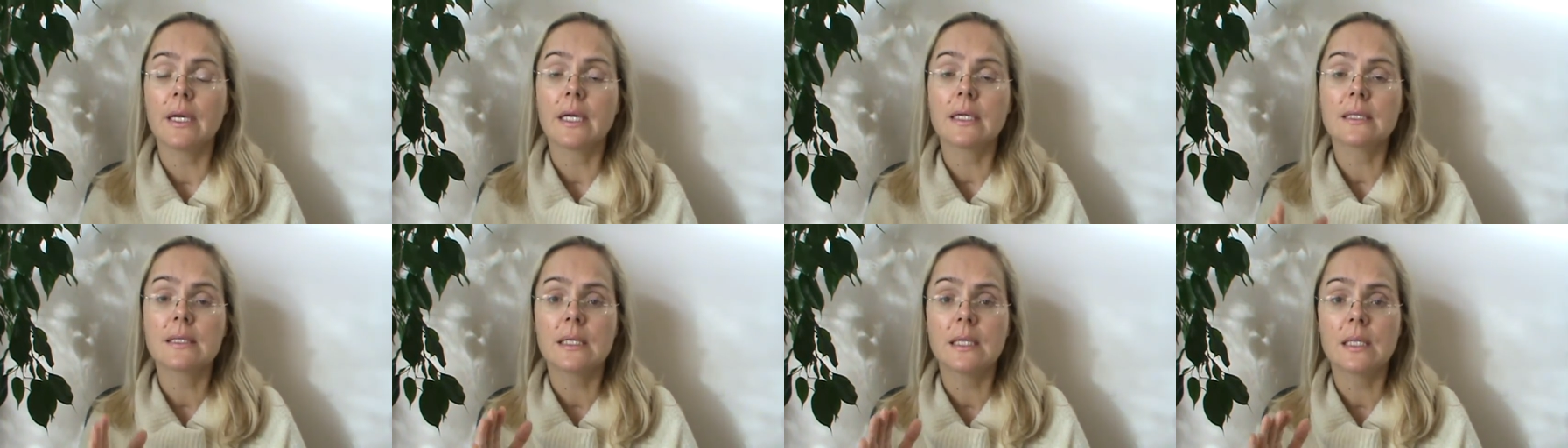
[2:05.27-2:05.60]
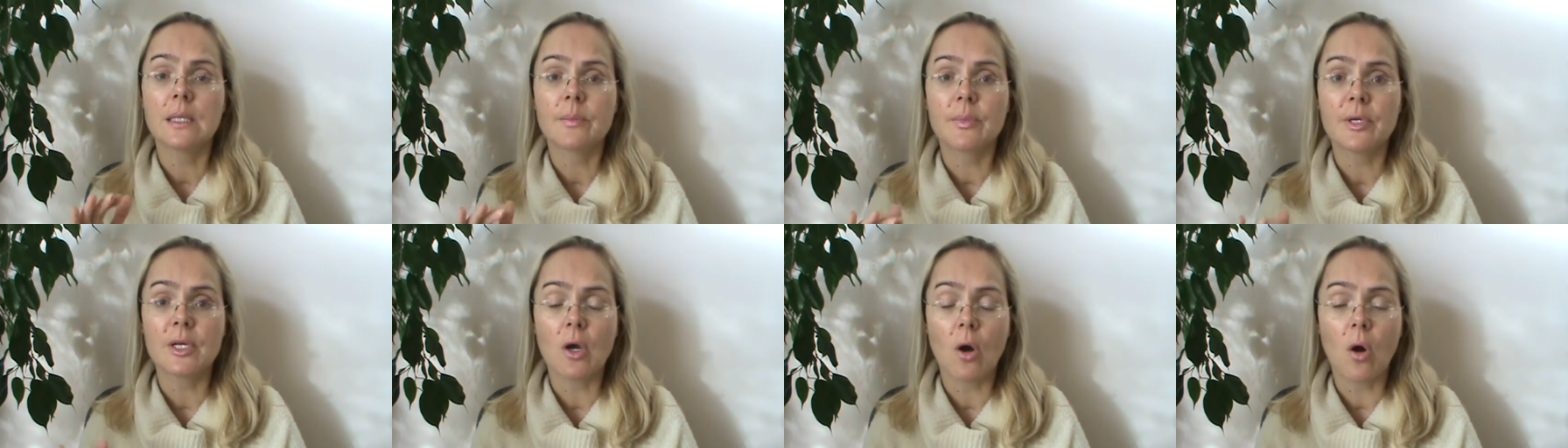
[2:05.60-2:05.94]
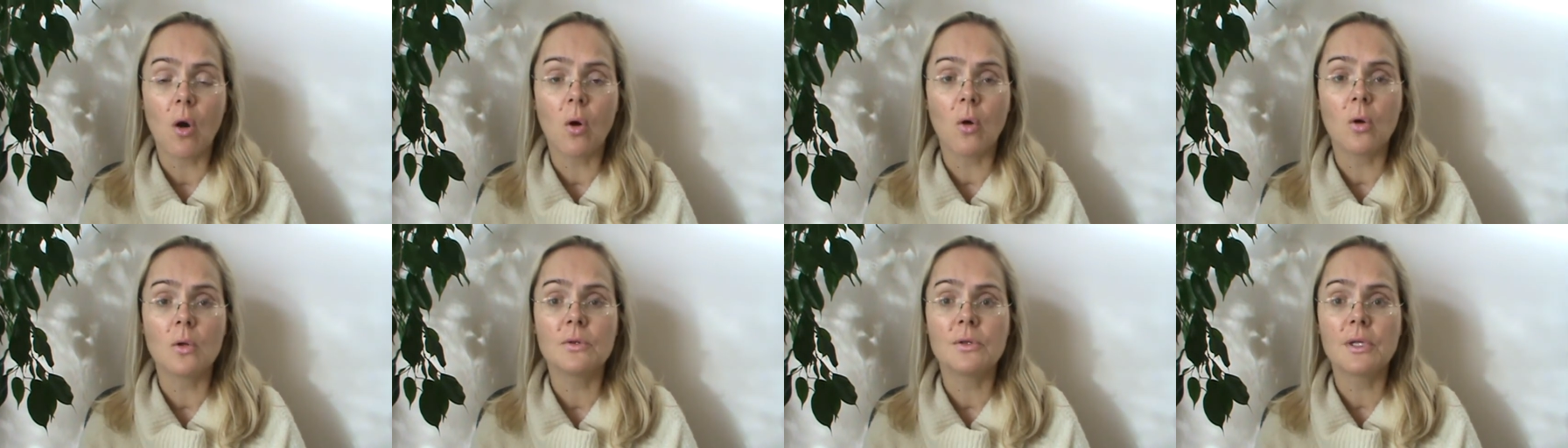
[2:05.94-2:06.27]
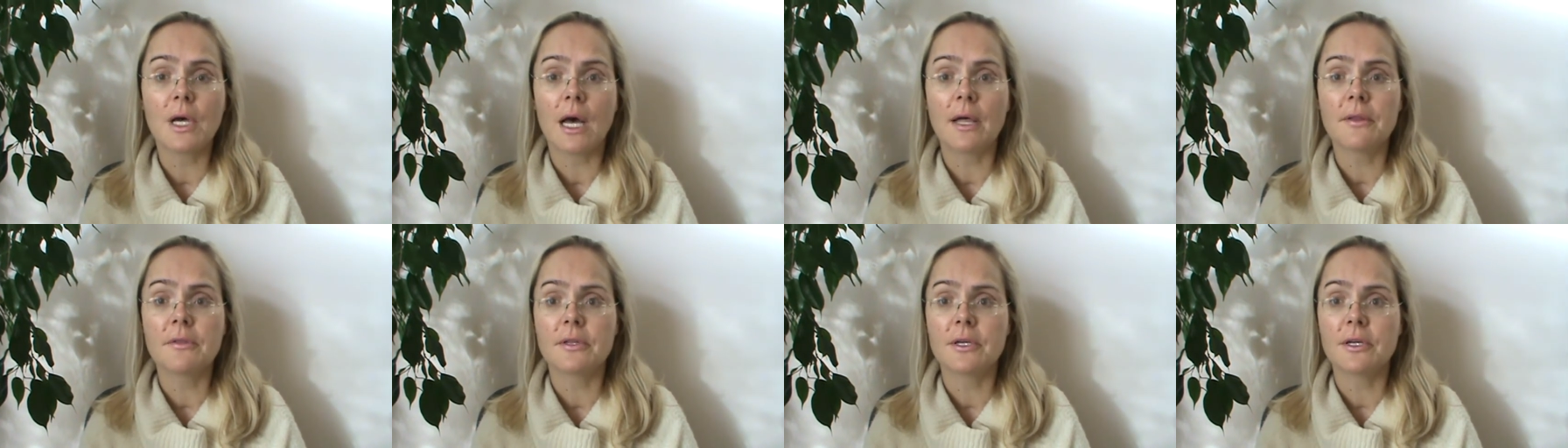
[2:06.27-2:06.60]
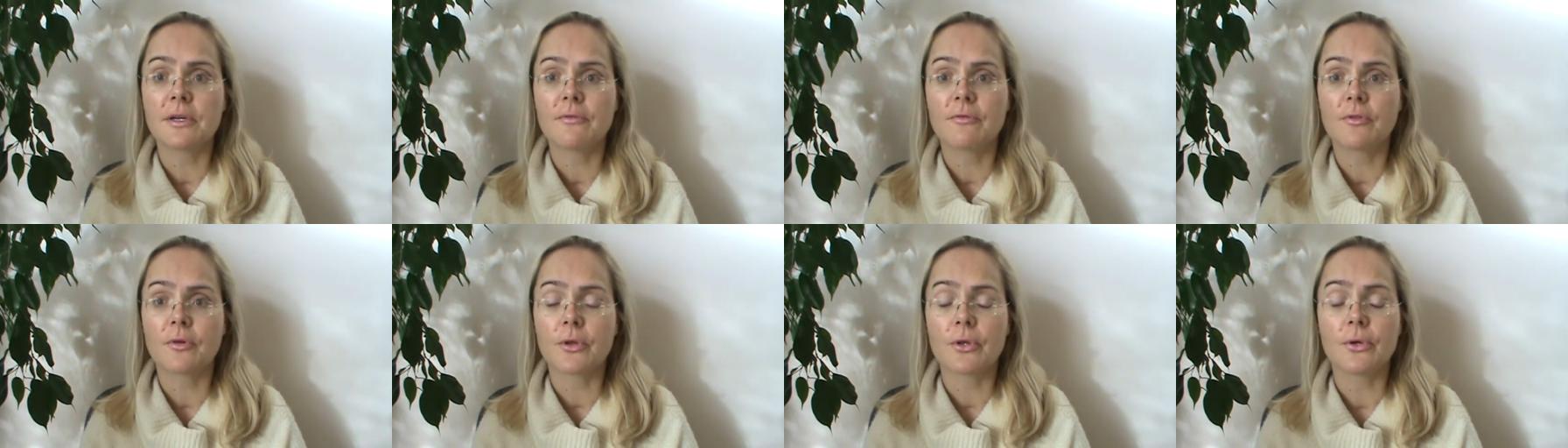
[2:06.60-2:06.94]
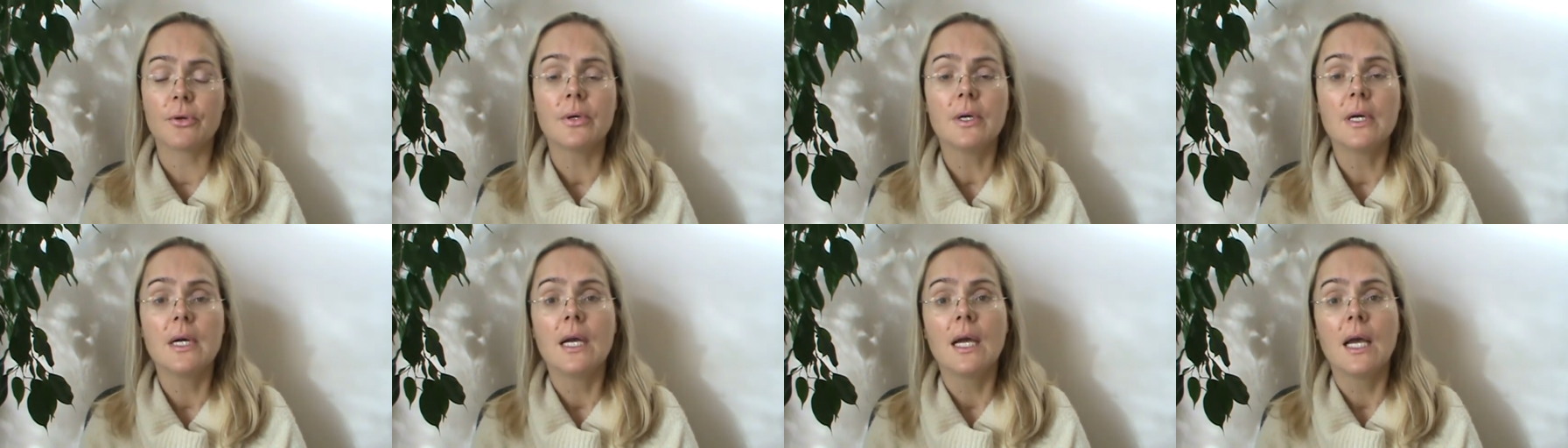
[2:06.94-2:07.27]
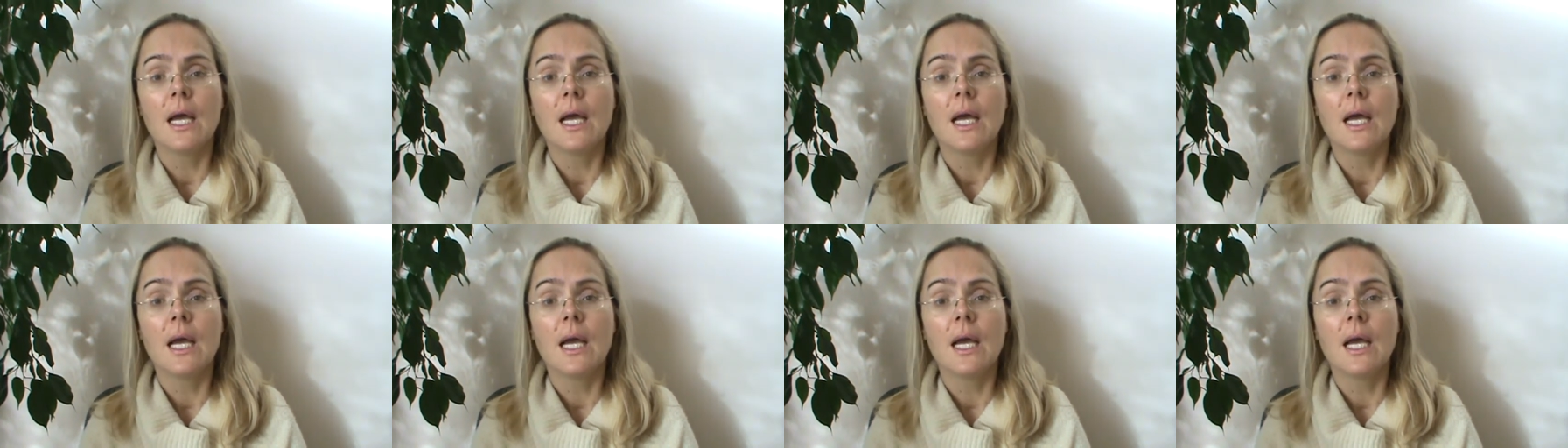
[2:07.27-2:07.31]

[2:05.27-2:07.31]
It's going to be all done there for you.